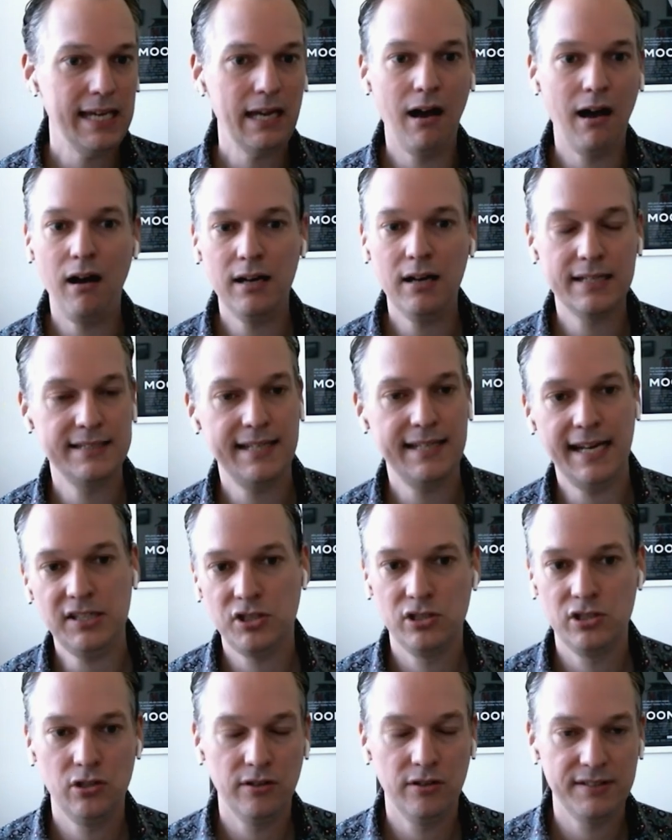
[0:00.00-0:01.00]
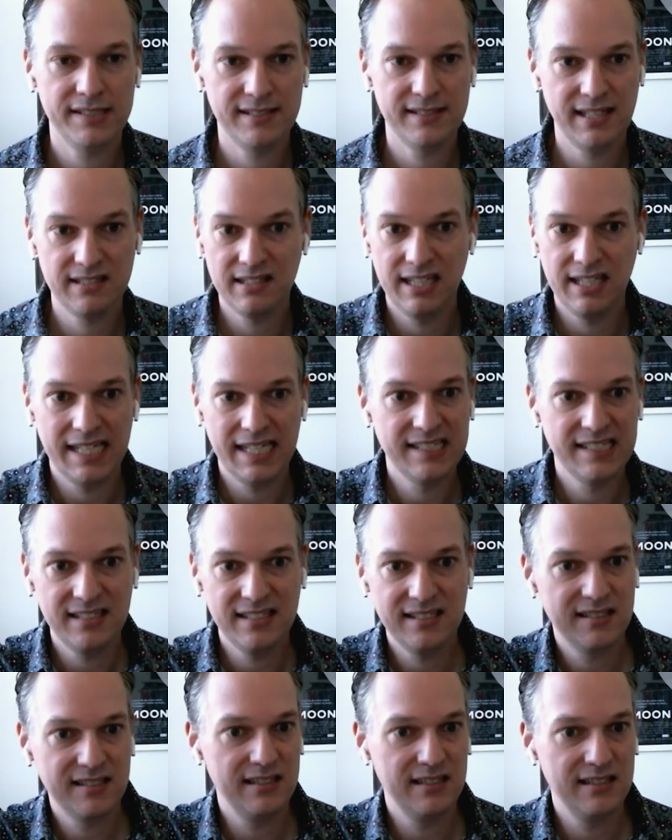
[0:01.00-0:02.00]
architecture not this thing that exists
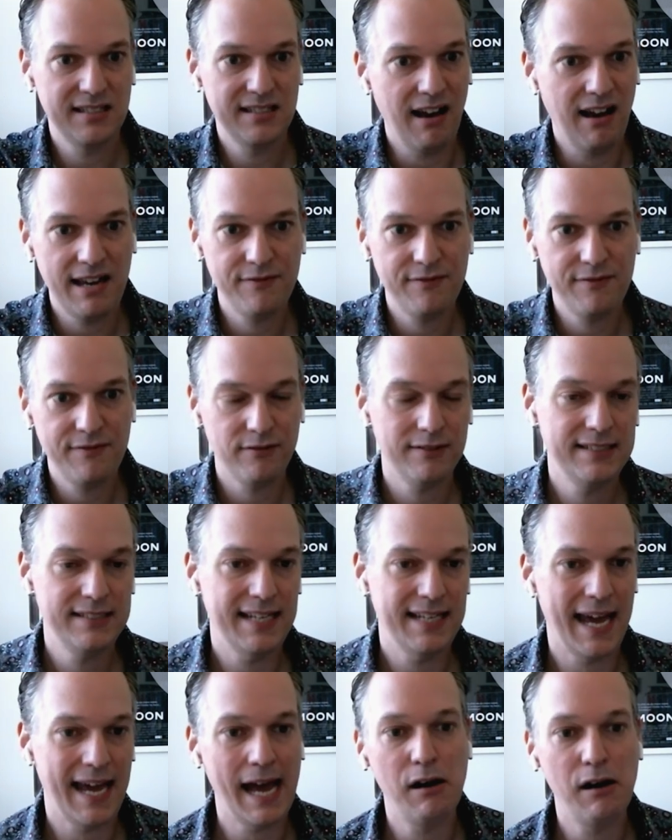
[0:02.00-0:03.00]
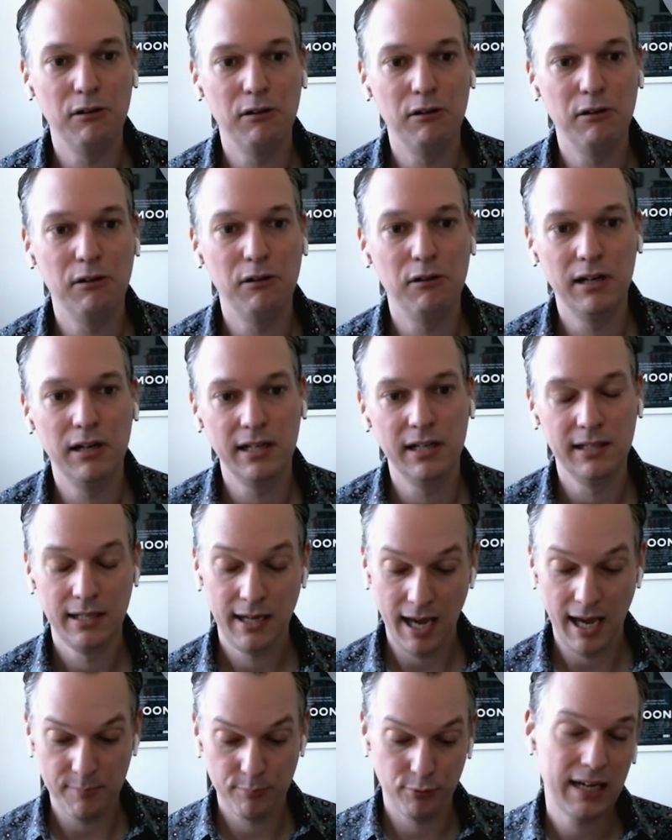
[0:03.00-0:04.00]
in this ivory tower and bringing
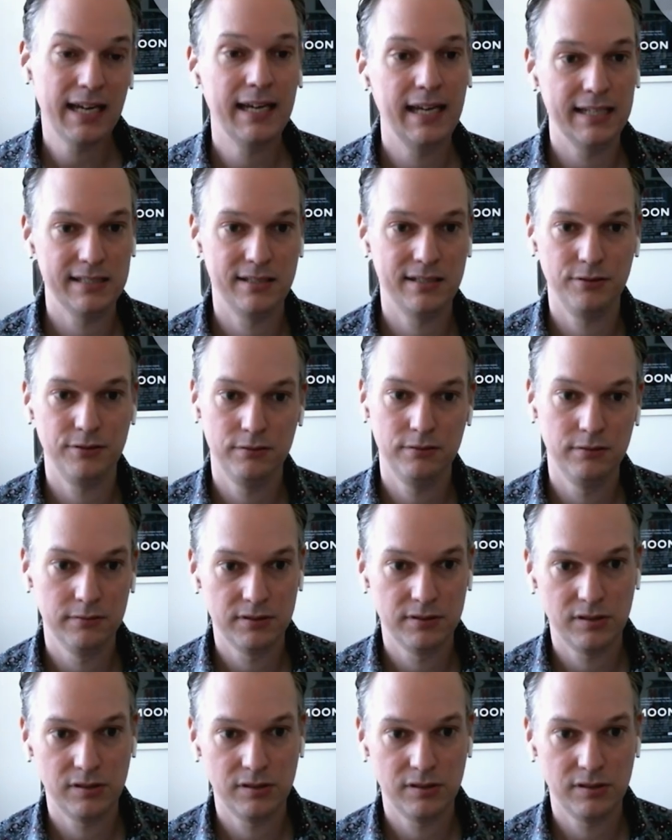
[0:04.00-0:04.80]
it to all